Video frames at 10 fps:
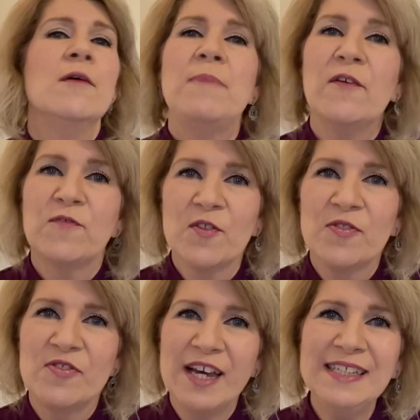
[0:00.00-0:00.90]
But for
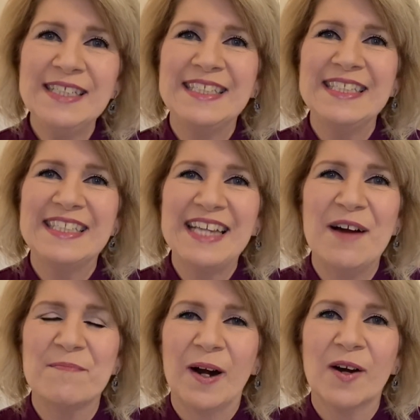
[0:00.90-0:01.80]
this
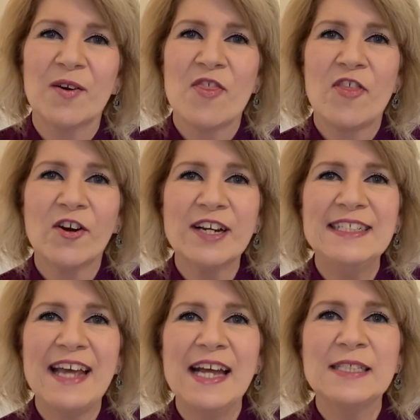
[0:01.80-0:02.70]
December, 30
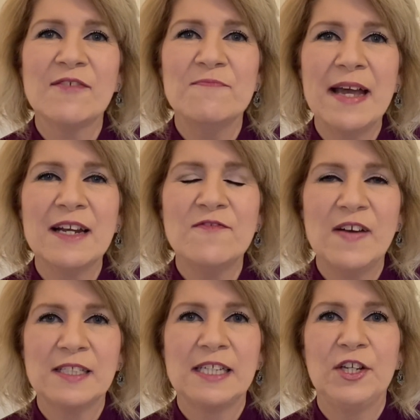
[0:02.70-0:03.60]
days of
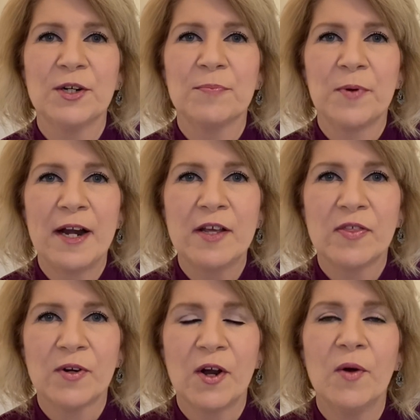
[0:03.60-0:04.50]
manifesting your
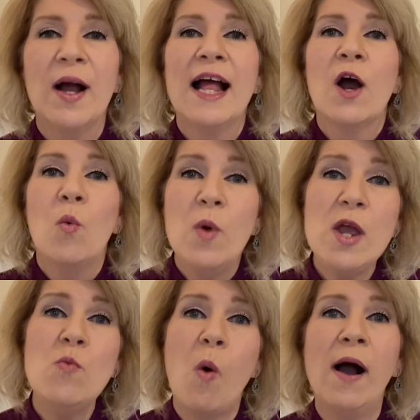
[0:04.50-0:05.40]
breakthrough,
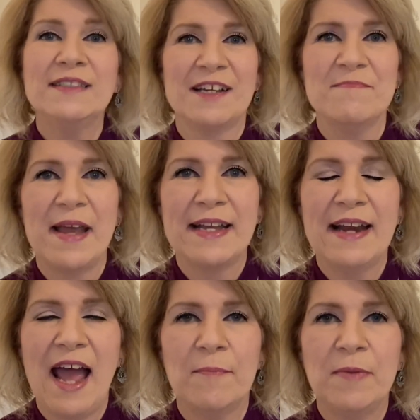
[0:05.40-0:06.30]
we want to make it
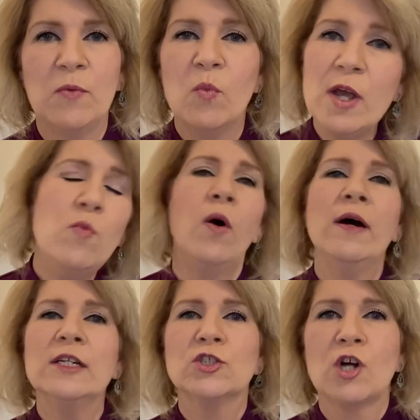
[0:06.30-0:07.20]
happen. We
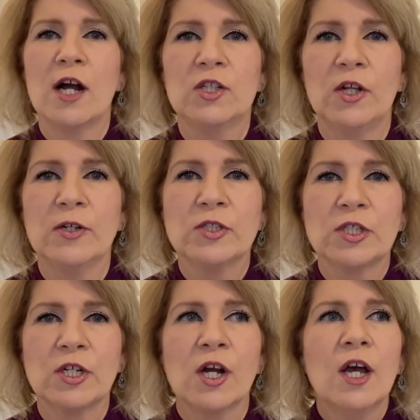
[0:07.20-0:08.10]
want to draw
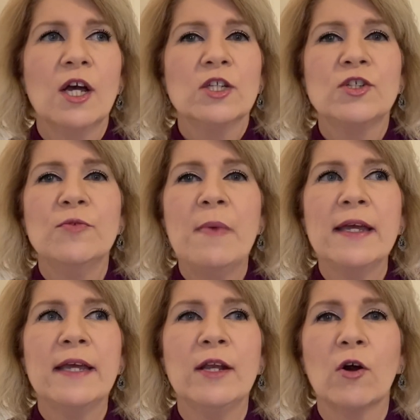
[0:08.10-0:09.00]
closer to
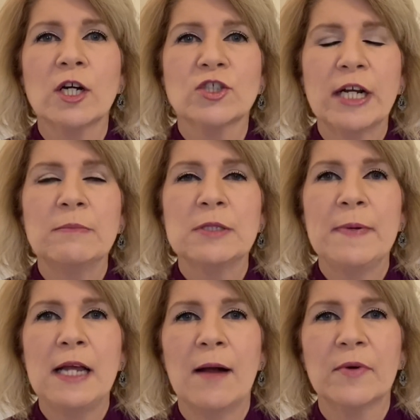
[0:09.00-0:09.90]
making our dreams
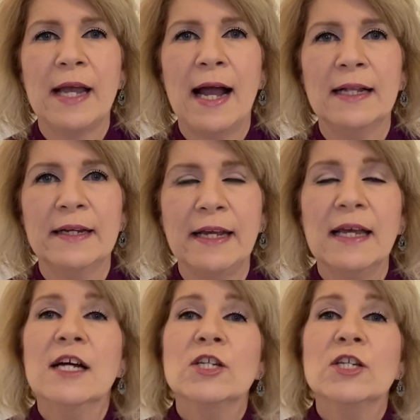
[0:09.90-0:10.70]
become reality.